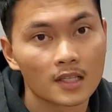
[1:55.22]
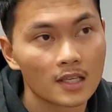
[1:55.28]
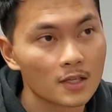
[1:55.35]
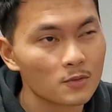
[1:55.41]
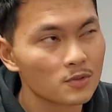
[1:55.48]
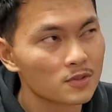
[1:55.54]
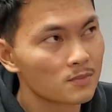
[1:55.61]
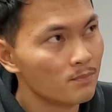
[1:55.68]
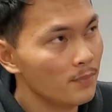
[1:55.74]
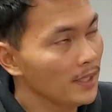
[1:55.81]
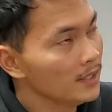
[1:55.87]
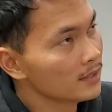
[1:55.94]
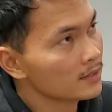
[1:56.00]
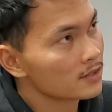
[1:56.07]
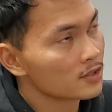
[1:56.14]
It was
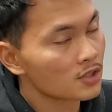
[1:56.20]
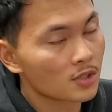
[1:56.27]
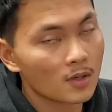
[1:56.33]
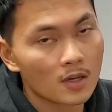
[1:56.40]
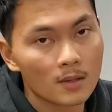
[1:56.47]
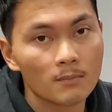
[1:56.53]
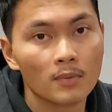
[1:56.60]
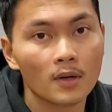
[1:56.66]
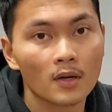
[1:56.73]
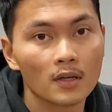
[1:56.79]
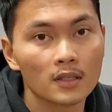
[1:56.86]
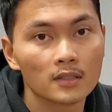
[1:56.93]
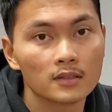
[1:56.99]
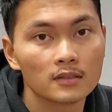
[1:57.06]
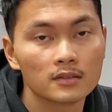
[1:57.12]
bent, so I
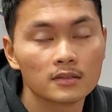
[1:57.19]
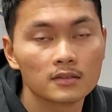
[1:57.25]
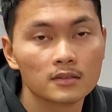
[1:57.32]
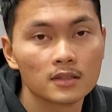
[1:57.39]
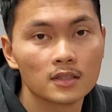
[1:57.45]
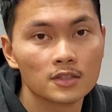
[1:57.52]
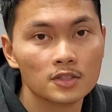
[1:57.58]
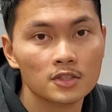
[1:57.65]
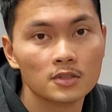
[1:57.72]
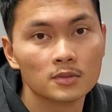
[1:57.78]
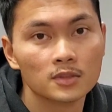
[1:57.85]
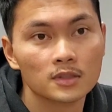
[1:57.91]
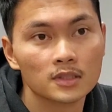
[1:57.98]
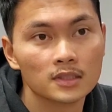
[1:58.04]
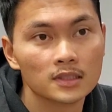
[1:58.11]
bought a new
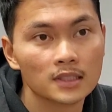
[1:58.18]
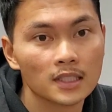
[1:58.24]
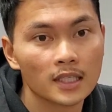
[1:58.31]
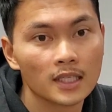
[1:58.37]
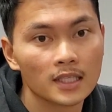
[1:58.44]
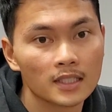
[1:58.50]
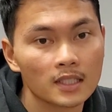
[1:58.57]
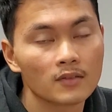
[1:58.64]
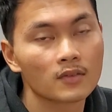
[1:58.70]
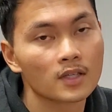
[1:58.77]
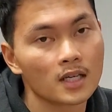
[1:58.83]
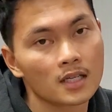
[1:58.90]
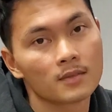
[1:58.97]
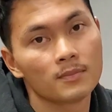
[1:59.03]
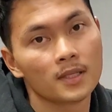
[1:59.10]
one and never
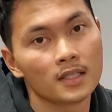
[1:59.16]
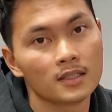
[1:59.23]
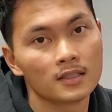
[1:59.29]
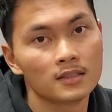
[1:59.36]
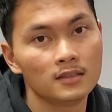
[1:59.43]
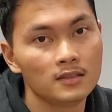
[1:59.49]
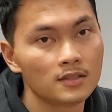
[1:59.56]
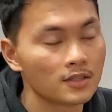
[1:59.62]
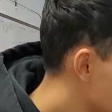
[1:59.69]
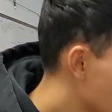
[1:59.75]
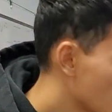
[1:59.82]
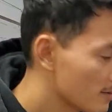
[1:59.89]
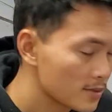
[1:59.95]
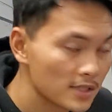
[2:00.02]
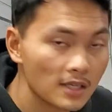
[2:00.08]
got it painted.
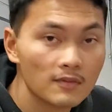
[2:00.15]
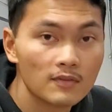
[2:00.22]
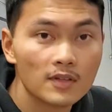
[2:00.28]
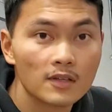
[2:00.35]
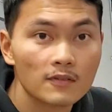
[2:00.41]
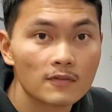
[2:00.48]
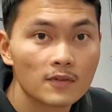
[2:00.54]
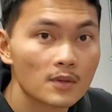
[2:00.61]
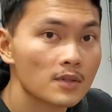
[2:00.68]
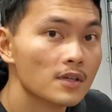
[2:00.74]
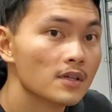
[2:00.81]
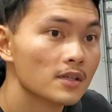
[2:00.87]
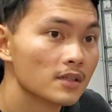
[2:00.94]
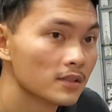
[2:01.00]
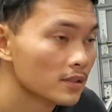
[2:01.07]
I was saving up for
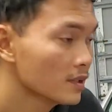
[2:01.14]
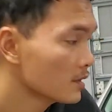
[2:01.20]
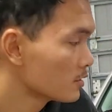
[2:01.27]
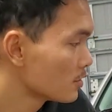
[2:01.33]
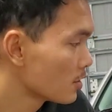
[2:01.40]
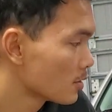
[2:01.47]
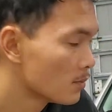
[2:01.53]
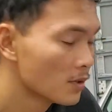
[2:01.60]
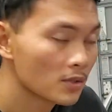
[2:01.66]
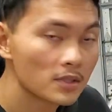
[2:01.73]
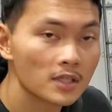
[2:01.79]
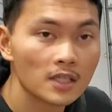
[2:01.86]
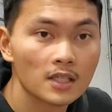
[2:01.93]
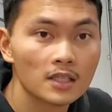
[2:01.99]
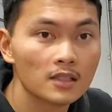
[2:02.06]
the turbo
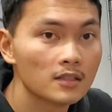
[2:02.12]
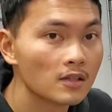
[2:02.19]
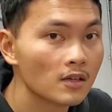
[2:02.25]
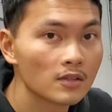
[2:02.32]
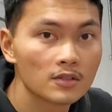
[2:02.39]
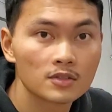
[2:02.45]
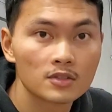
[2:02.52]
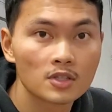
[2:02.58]
kit and all the